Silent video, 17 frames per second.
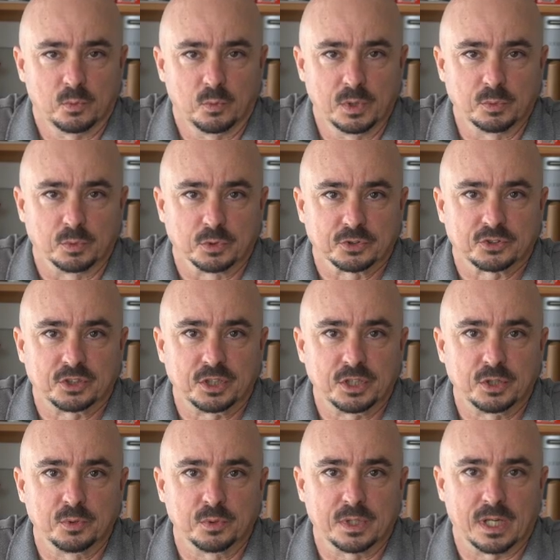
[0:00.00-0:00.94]
We will see
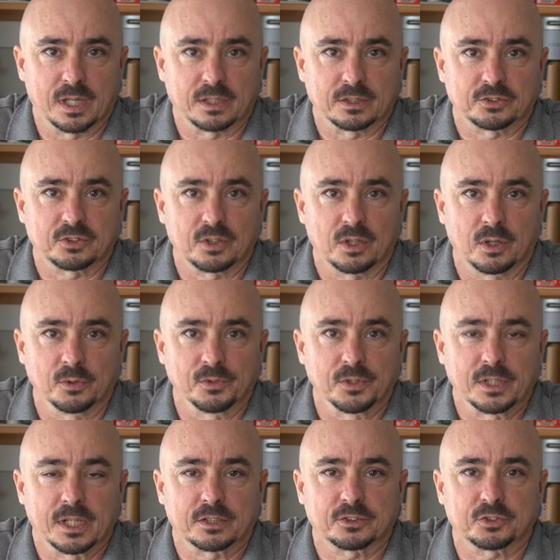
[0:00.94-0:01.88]
you guys on
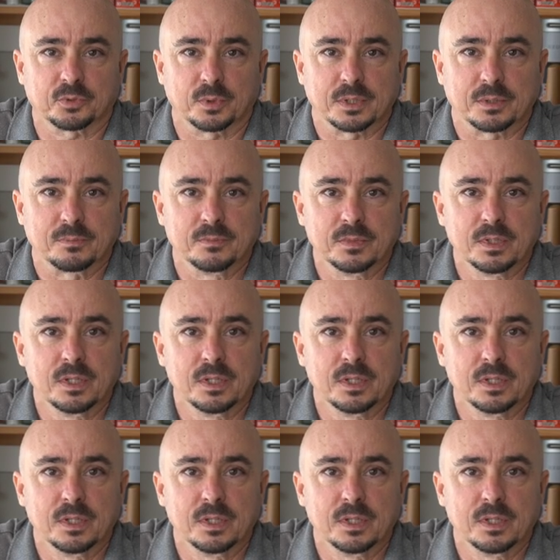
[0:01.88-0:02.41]
the next one.